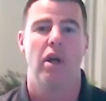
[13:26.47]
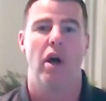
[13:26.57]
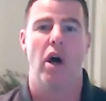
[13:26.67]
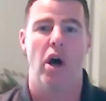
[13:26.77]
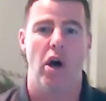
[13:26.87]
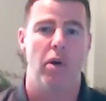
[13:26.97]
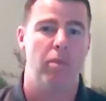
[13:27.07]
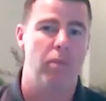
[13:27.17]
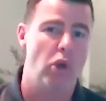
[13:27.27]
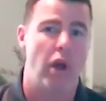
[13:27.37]

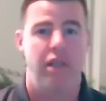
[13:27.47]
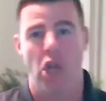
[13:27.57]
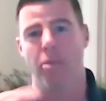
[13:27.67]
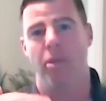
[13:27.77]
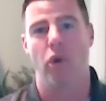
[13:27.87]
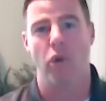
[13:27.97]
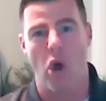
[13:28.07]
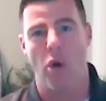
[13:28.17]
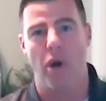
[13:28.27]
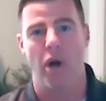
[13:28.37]
I tell him a little
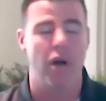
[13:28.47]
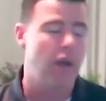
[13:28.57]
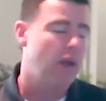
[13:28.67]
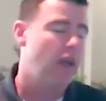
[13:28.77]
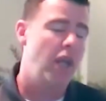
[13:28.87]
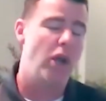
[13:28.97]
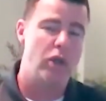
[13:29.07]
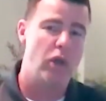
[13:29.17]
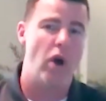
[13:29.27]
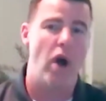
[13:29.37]
lower, he goes
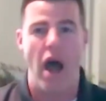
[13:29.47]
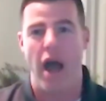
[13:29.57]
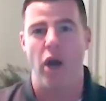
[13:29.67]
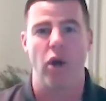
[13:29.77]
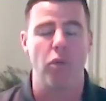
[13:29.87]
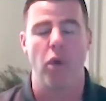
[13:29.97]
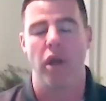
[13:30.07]
a little higher.